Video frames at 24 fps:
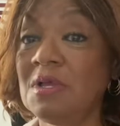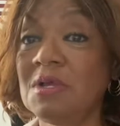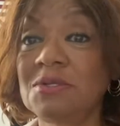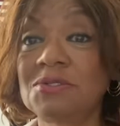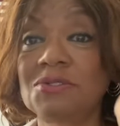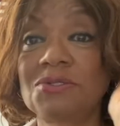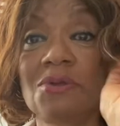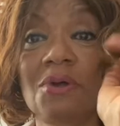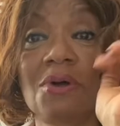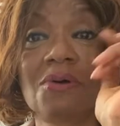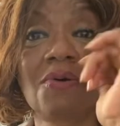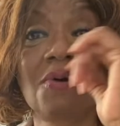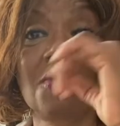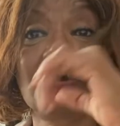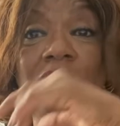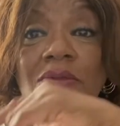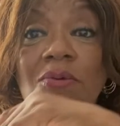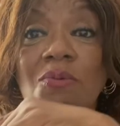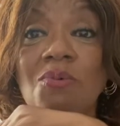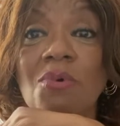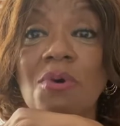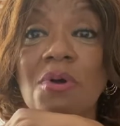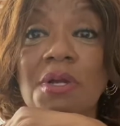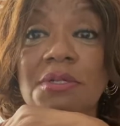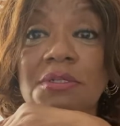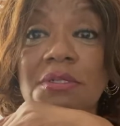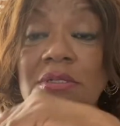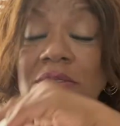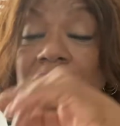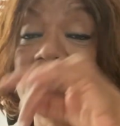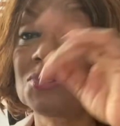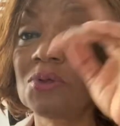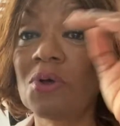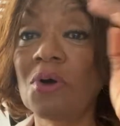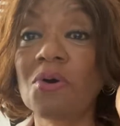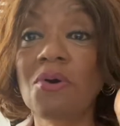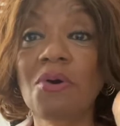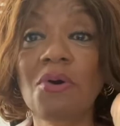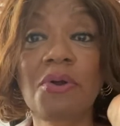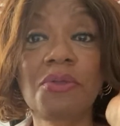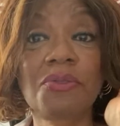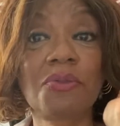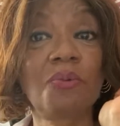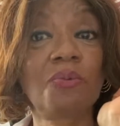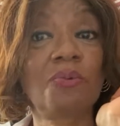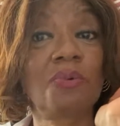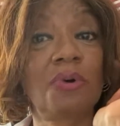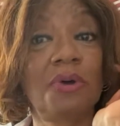talk all you
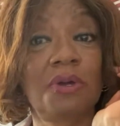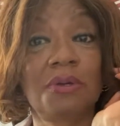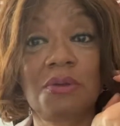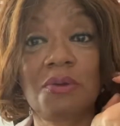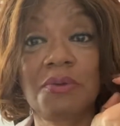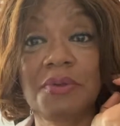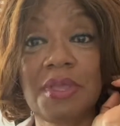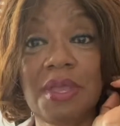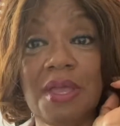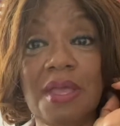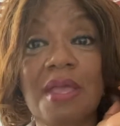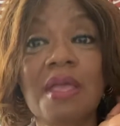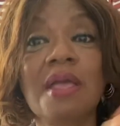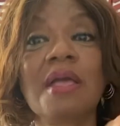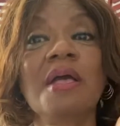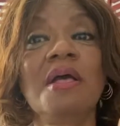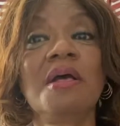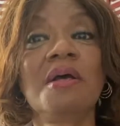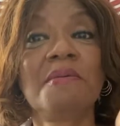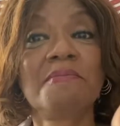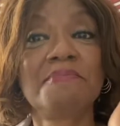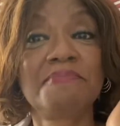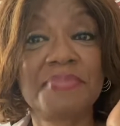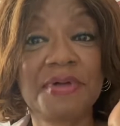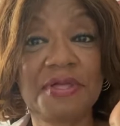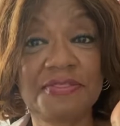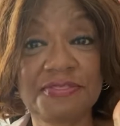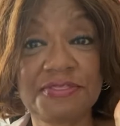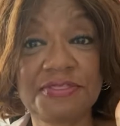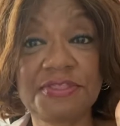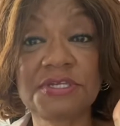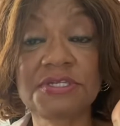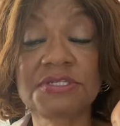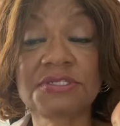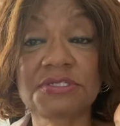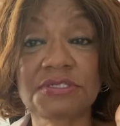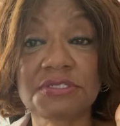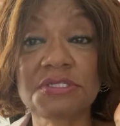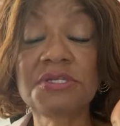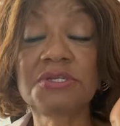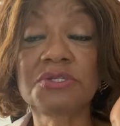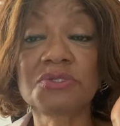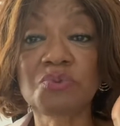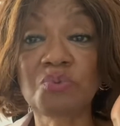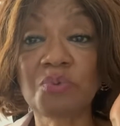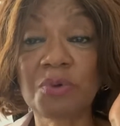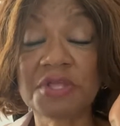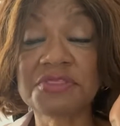want, okay? But this
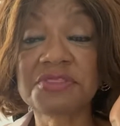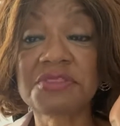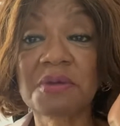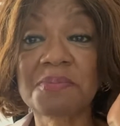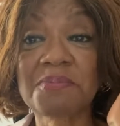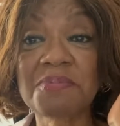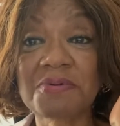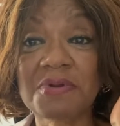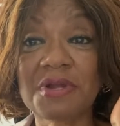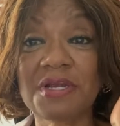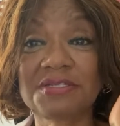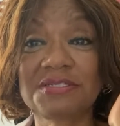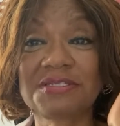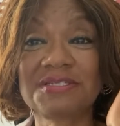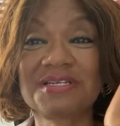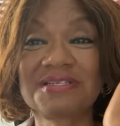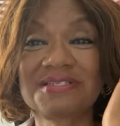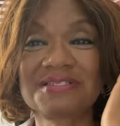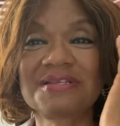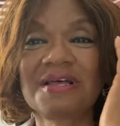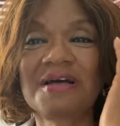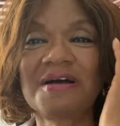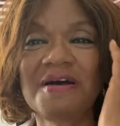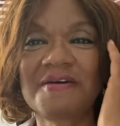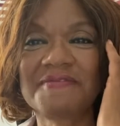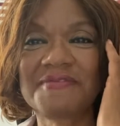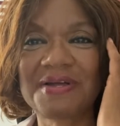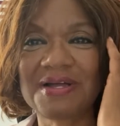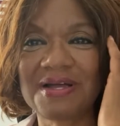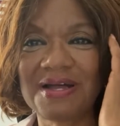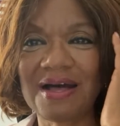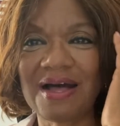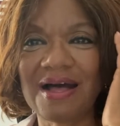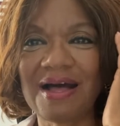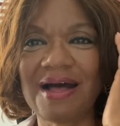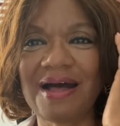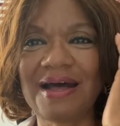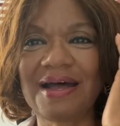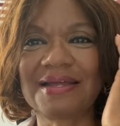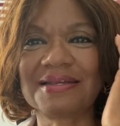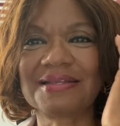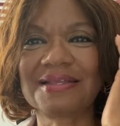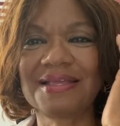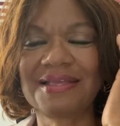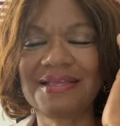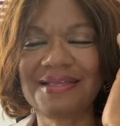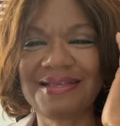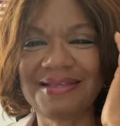is what the process of God
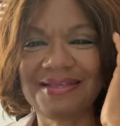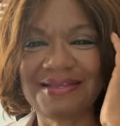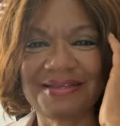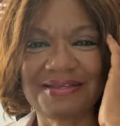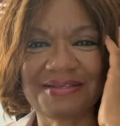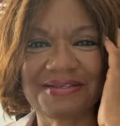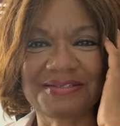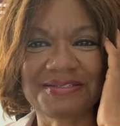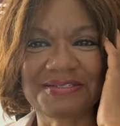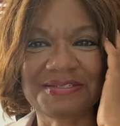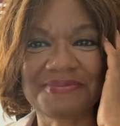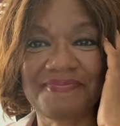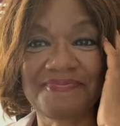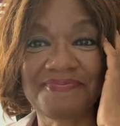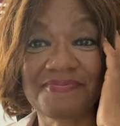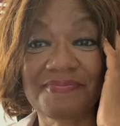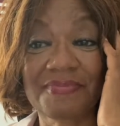is.